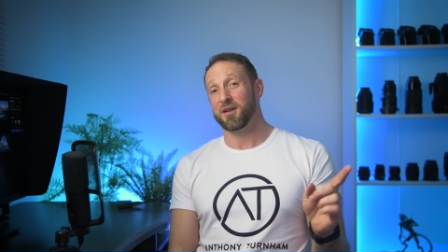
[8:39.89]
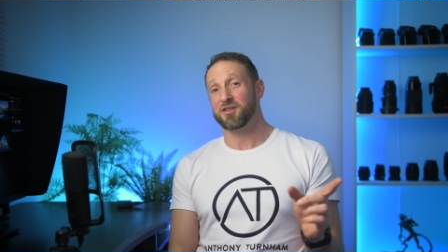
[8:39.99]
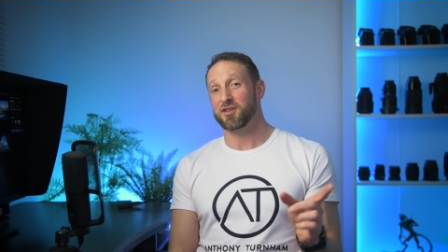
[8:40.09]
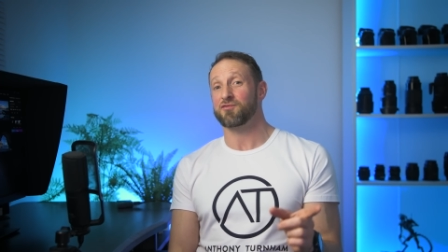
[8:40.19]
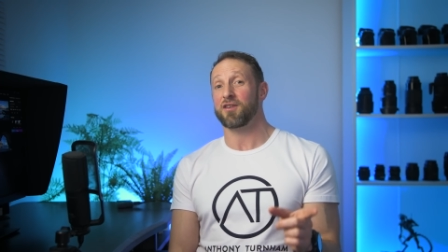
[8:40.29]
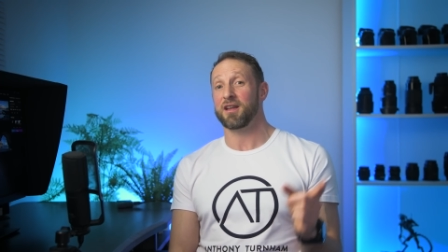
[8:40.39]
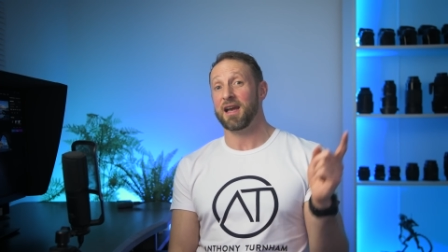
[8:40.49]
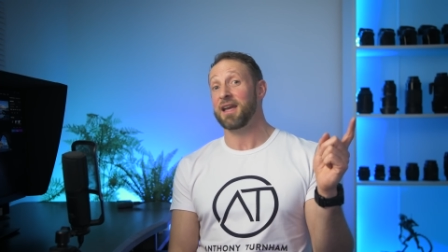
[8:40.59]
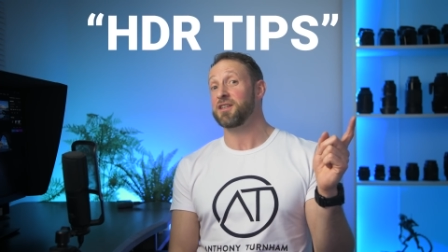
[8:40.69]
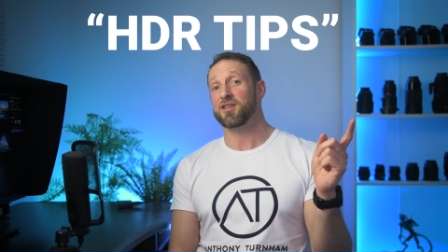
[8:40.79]
please just write
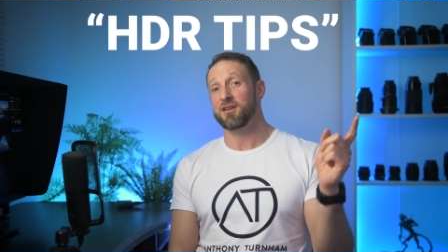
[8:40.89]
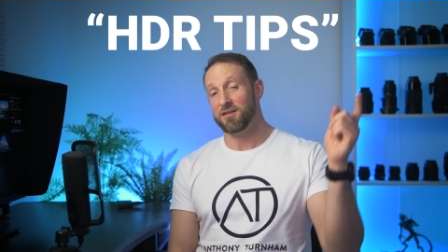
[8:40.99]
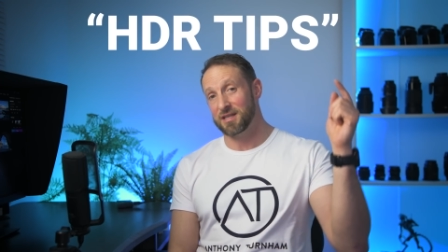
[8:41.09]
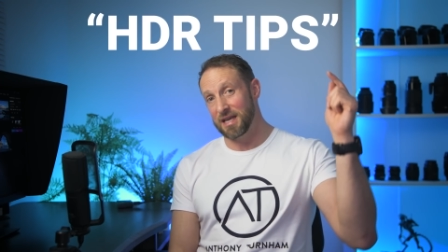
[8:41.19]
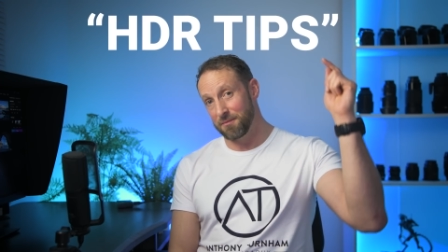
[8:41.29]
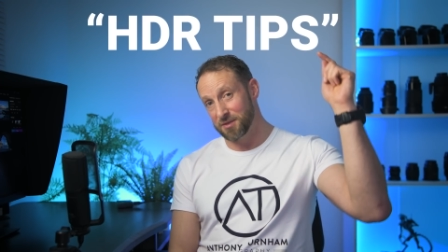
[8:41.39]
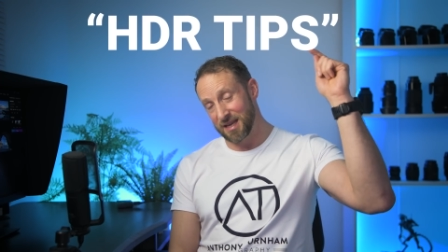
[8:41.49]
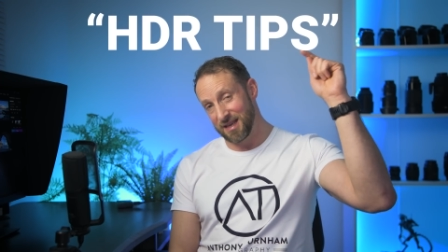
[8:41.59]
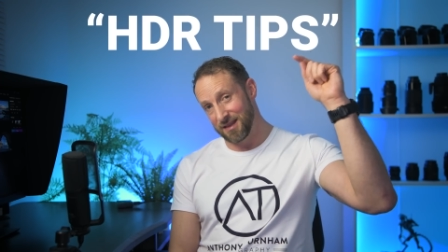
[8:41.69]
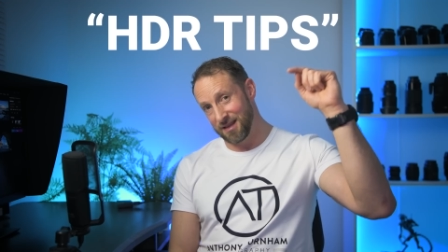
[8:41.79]
HDR tips
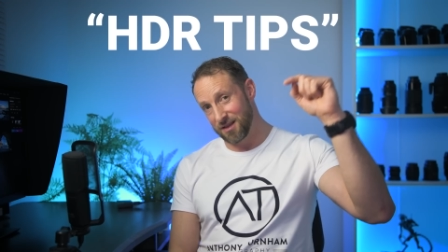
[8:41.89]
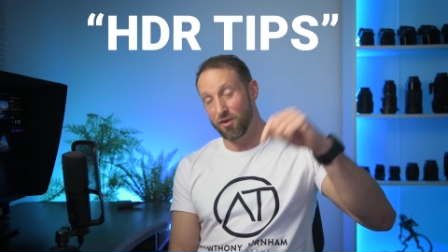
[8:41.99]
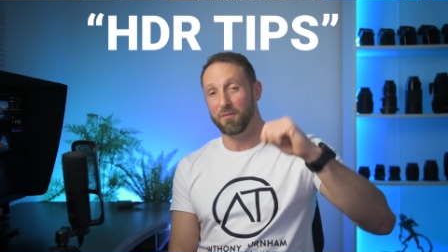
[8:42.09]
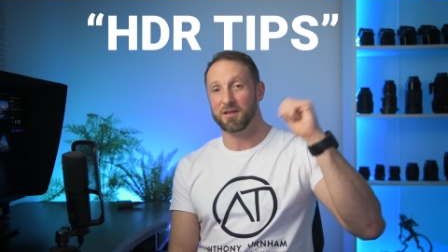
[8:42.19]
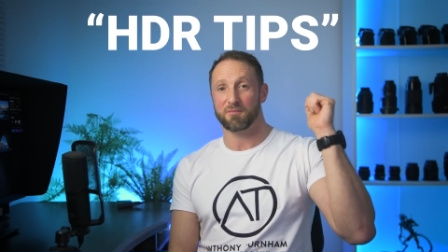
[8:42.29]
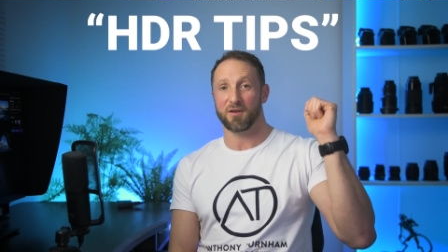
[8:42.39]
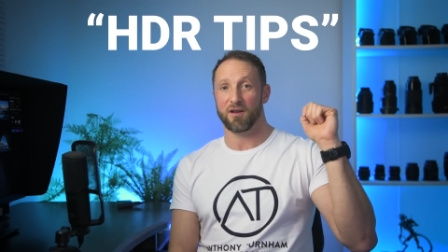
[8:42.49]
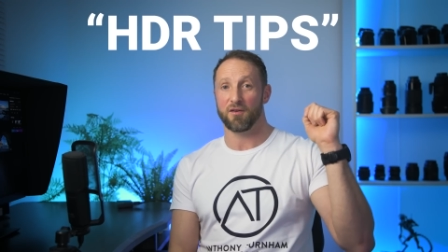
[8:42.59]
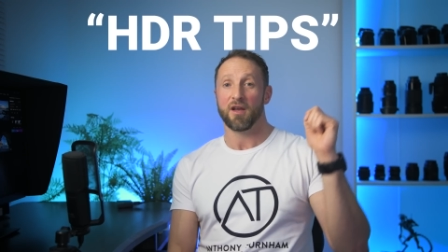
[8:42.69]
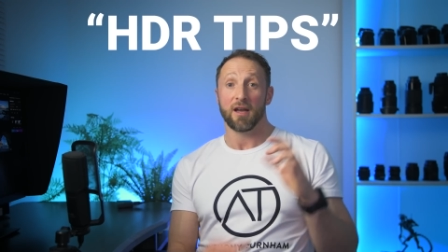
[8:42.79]
in the comments
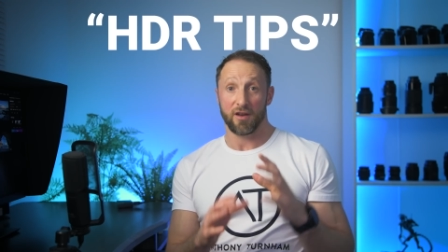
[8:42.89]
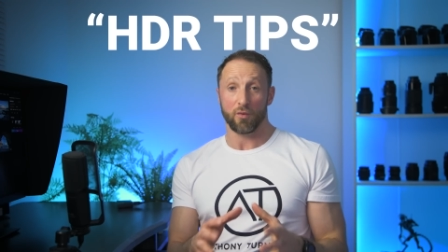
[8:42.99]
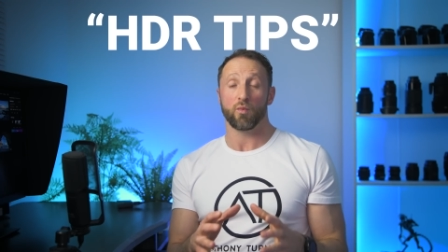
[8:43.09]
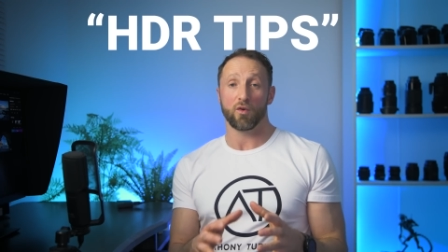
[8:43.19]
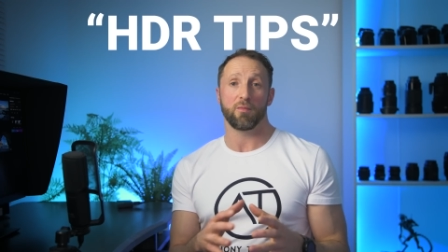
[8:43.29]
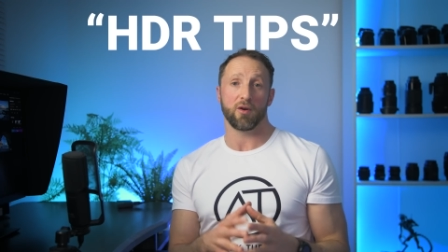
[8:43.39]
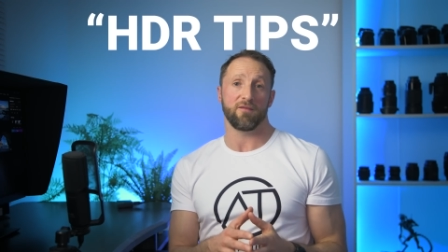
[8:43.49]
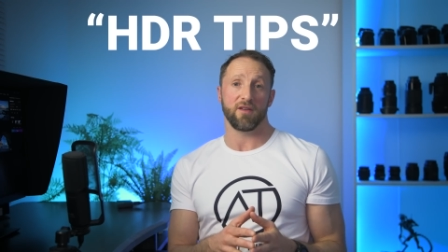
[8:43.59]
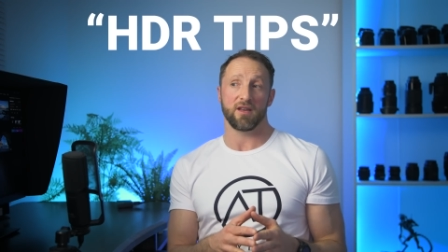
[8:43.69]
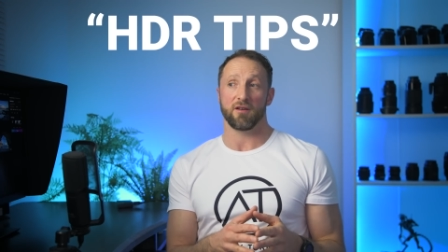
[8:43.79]
below and I will put a
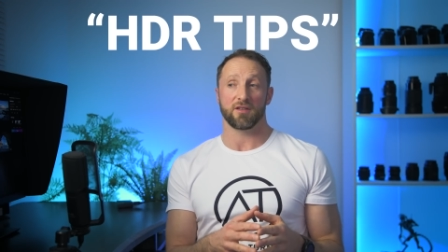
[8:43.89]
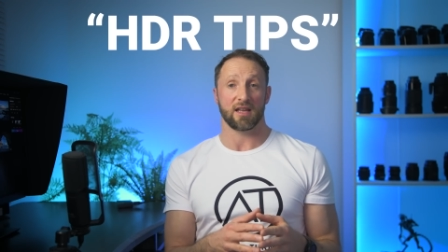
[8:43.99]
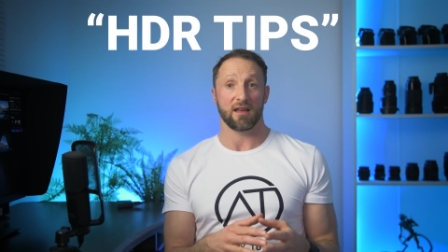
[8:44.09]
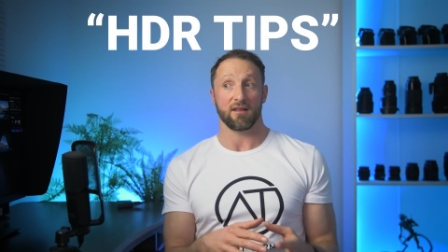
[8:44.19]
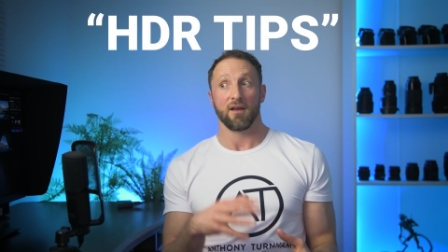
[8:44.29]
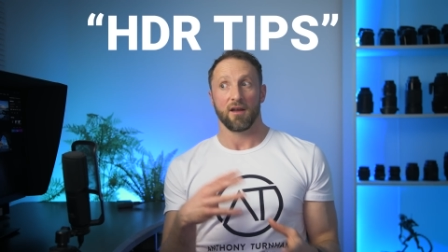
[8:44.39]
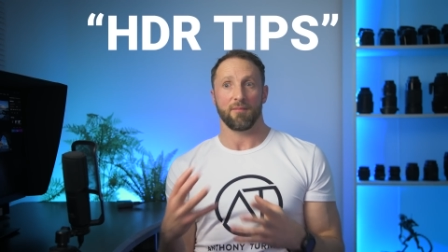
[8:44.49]
video together